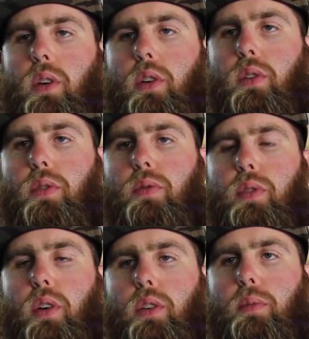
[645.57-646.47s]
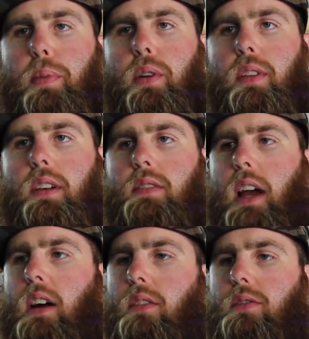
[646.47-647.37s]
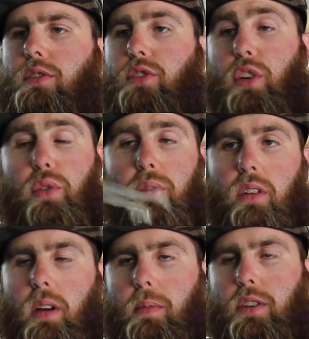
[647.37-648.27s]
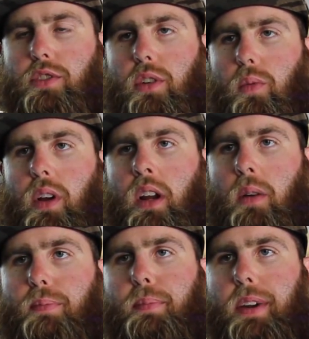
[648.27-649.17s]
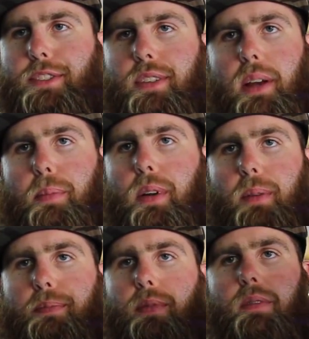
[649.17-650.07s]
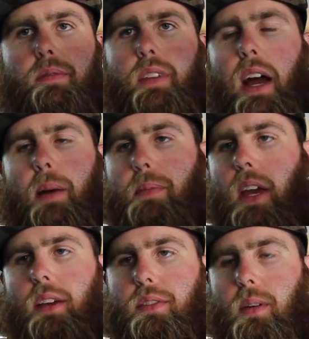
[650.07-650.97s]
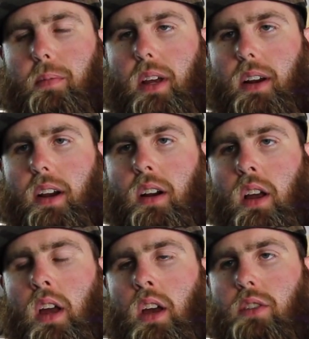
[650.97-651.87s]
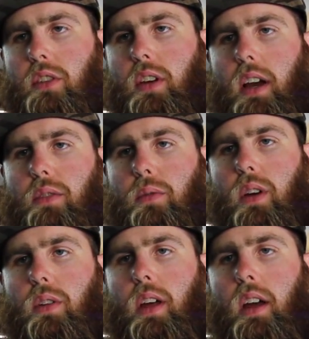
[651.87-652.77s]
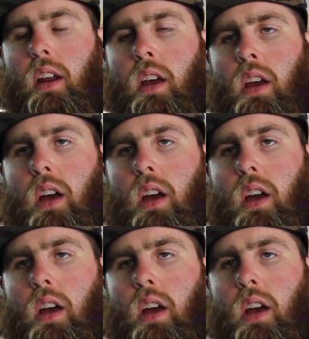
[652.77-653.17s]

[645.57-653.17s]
they're putting these out soon. I'm not sure when. I'll make sure like put a time, date, something down here so you guys will know that.